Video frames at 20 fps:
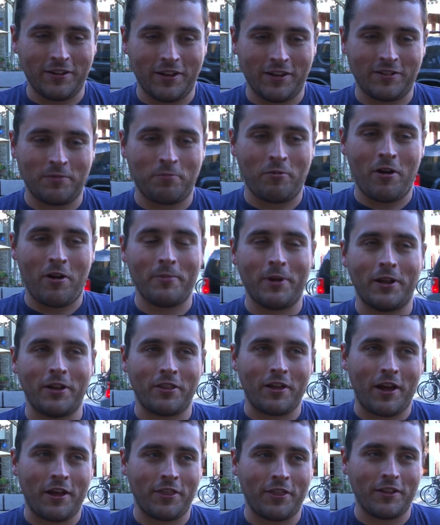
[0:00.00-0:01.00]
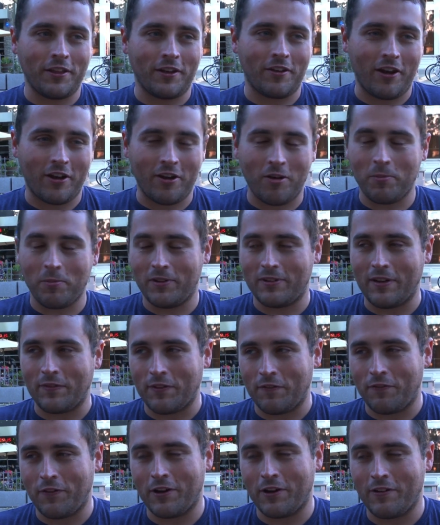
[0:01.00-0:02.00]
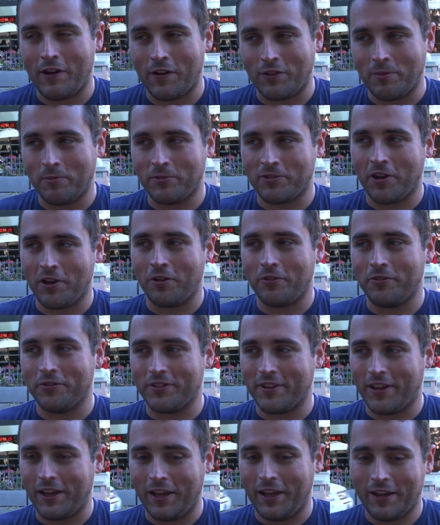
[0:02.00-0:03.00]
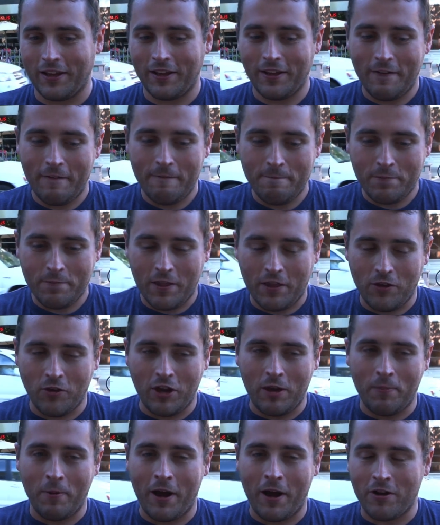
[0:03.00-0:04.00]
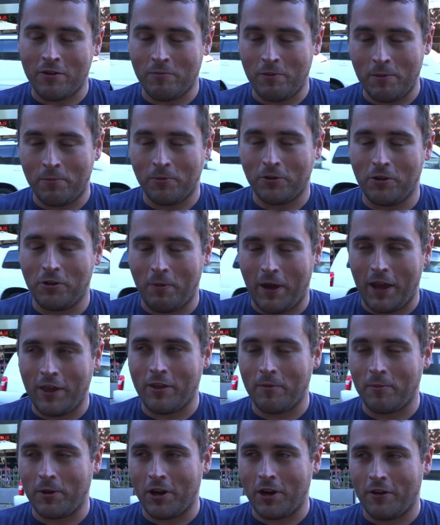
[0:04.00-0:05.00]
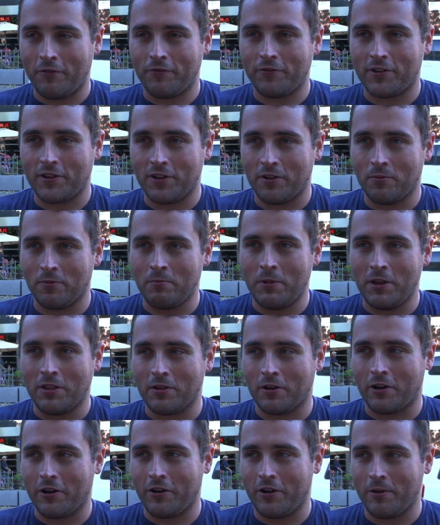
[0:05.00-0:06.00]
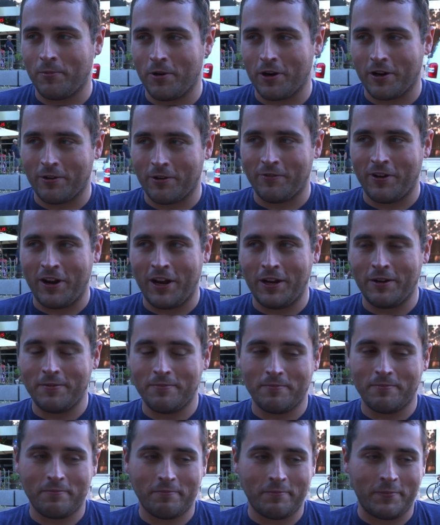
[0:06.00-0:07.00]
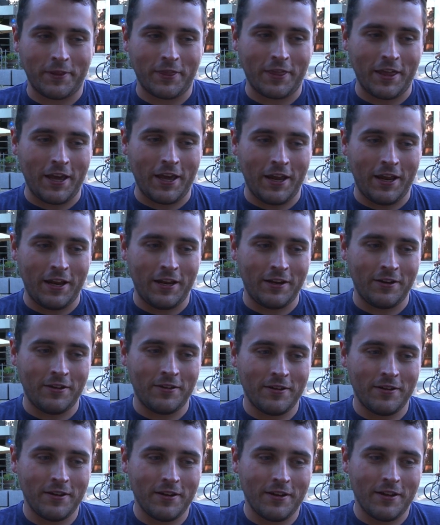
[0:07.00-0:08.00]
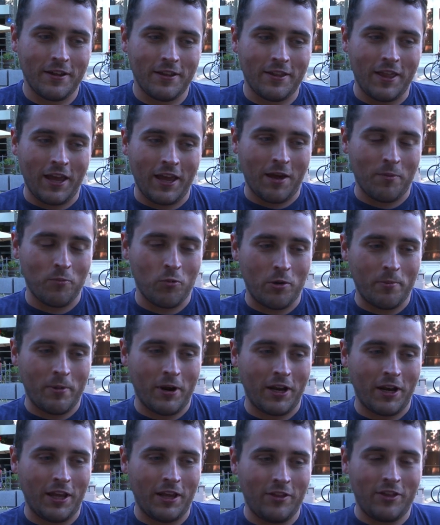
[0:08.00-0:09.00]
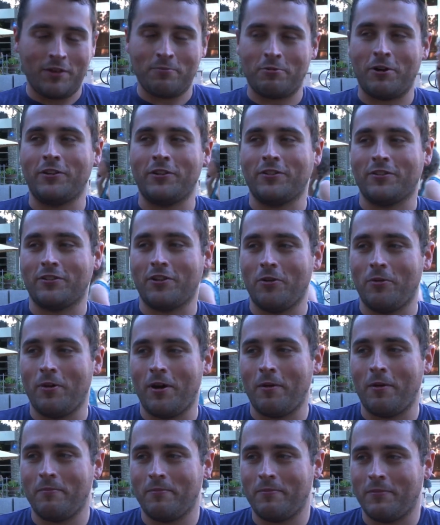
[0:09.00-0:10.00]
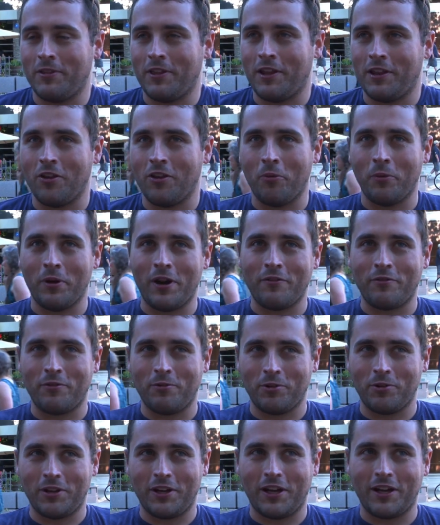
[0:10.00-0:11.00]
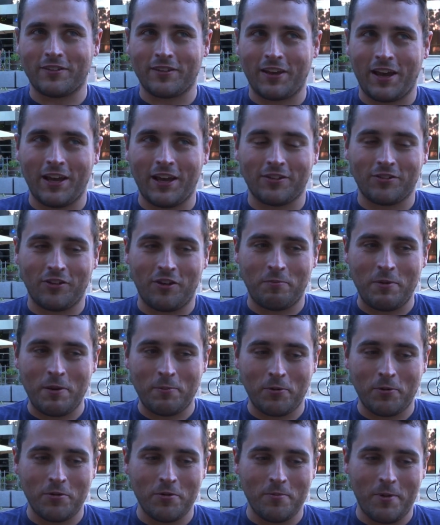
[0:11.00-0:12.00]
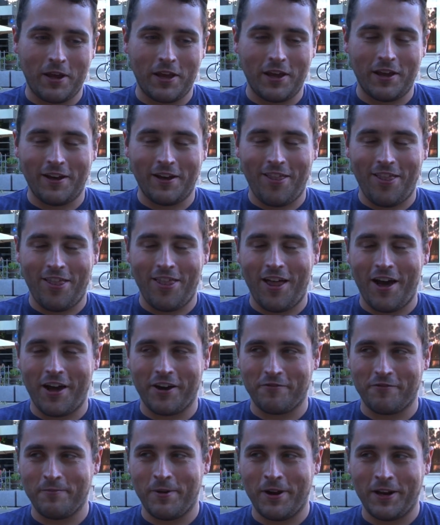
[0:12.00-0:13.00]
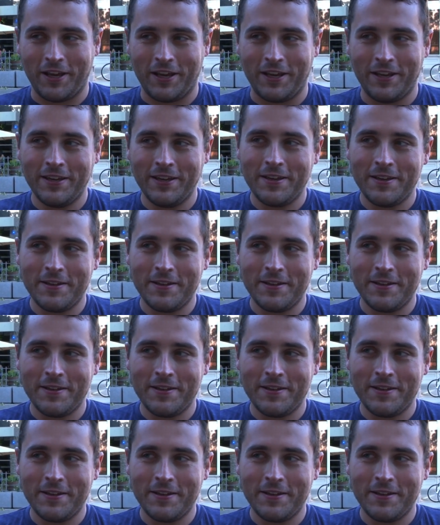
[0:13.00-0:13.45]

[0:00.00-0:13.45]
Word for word: It's a problem I, I think the tech companies have to figure out themselves. Like, you keep hiring people and you pay them enough to meet the current market rate, but then they get more money and then prices go up and then no one ever really gets ahead. So you have people who are making a lot of money,